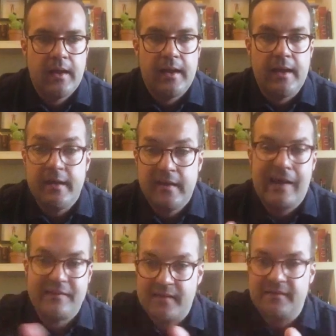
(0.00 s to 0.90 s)
And
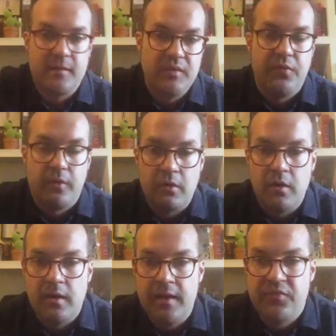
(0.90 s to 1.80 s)
as I said
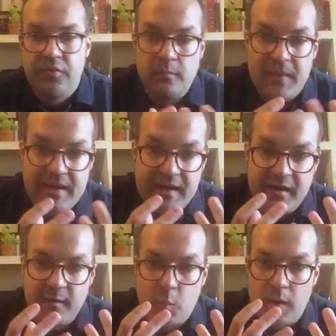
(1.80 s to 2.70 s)
before, if you're making
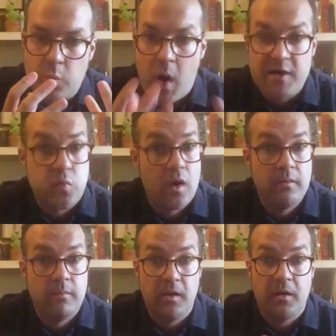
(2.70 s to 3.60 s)
it with white
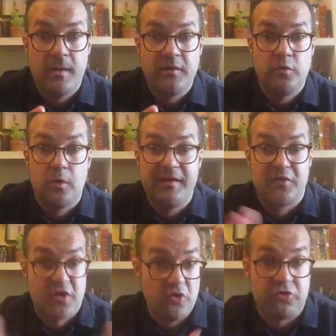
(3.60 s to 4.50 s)
wine, we're going to call it
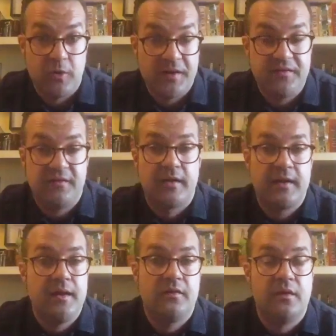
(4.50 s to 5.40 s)
rosso, as is the
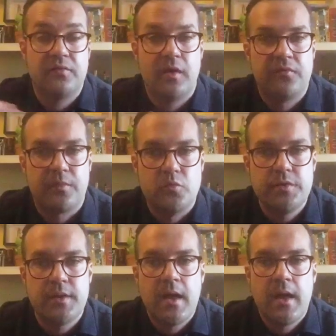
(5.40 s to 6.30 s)
case of, of
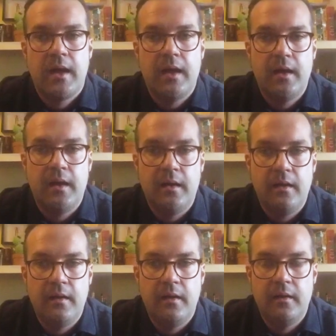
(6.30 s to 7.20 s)
vermouth,
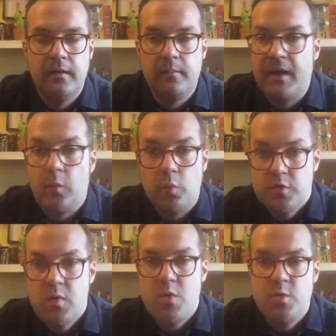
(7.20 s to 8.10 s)
uh, but
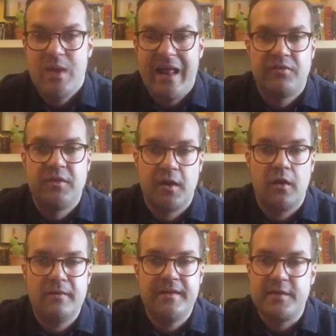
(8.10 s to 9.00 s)
you, you will have to
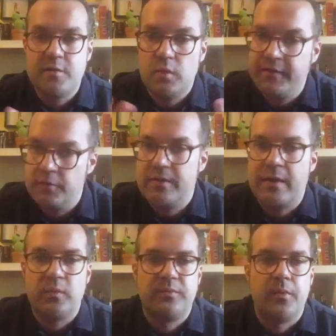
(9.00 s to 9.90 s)
color it, and you will do
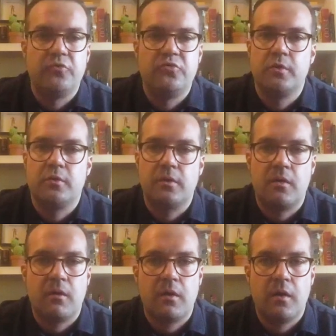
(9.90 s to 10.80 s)
that with burnt sugar
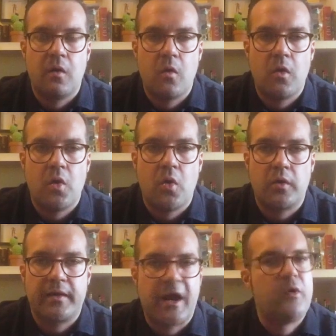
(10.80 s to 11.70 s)
or, or,
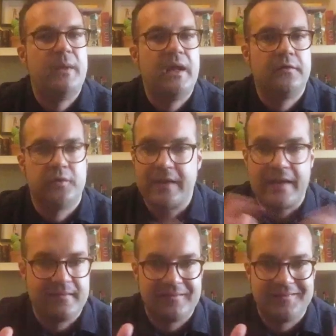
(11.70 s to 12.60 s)
or caramel. So
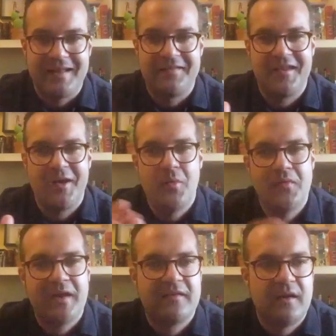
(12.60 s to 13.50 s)
that's, that's, how,
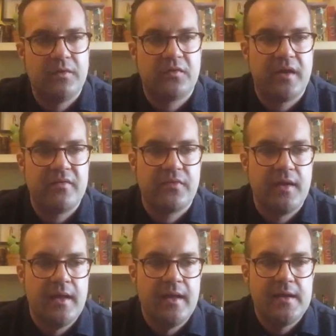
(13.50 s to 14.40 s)
that's how the stuff
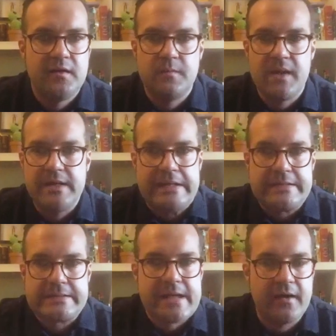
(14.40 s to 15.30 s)
is made.
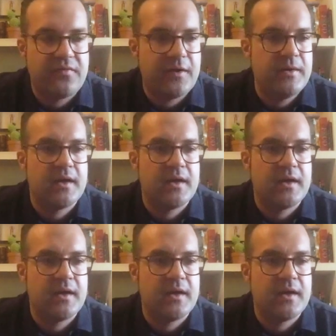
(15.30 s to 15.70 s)
It's not very